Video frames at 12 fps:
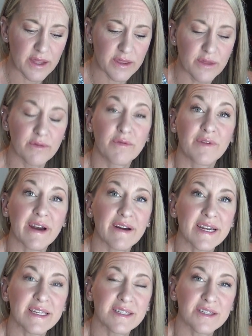the
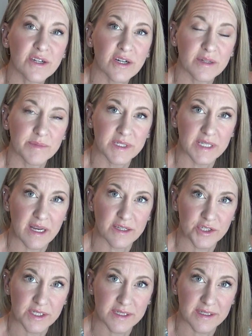very
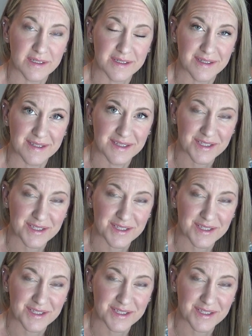circumstances